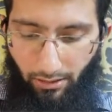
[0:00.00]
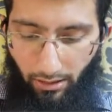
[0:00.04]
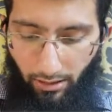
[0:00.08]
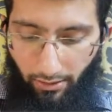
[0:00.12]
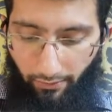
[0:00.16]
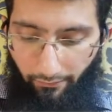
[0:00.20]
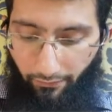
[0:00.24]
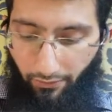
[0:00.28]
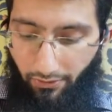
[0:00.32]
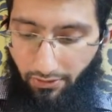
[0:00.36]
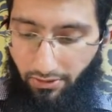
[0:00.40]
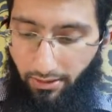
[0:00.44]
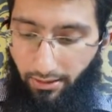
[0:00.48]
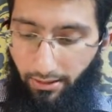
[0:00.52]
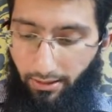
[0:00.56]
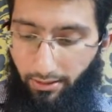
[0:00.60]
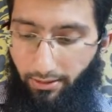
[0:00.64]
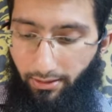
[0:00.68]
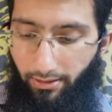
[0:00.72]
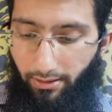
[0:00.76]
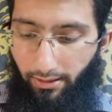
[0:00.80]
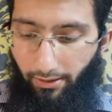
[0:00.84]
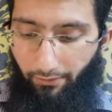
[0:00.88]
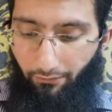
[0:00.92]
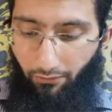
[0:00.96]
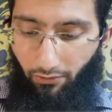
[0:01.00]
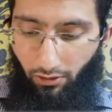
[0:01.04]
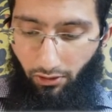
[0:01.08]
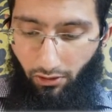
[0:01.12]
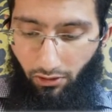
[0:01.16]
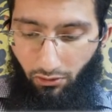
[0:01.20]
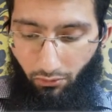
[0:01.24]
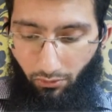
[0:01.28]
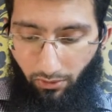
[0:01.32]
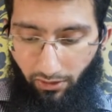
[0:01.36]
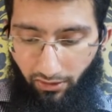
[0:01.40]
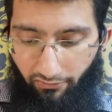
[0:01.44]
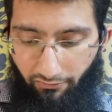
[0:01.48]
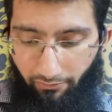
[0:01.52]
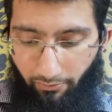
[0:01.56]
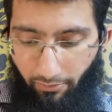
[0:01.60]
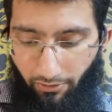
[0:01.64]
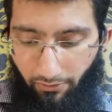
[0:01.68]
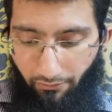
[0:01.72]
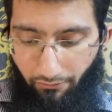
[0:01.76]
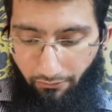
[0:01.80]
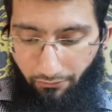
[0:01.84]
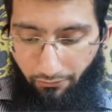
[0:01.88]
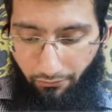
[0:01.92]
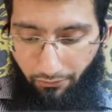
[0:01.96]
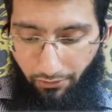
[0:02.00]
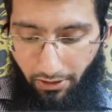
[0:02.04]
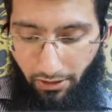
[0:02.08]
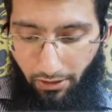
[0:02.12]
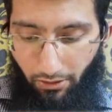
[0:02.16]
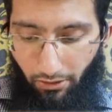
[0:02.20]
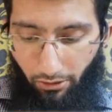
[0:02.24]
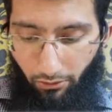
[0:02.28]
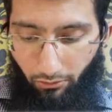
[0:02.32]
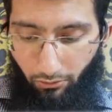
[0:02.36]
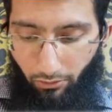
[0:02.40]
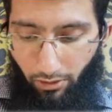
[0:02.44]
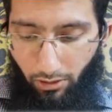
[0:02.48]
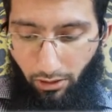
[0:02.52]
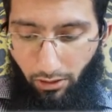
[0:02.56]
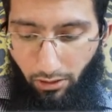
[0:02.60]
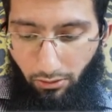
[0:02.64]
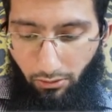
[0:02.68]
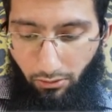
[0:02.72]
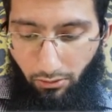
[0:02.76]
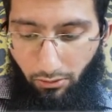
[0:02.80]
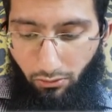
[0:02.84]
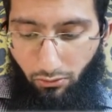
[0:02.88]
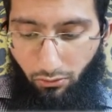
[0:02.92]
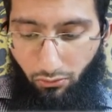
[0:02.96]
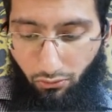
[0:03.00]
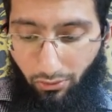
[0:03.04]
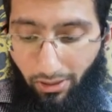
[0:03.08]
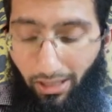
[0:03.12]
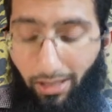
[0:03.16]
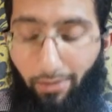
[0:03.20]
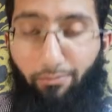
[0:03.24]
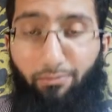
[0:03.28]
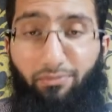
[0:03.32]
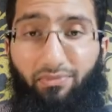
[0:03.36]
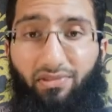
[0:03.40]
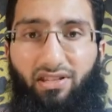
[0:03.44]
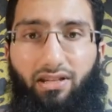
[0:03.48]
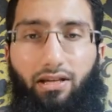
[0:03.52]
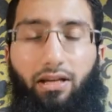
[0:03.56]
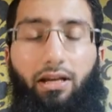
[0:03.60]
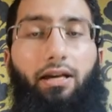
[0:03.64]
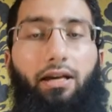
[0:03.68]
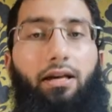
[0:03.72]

For silicon, I've got 12.30 grams.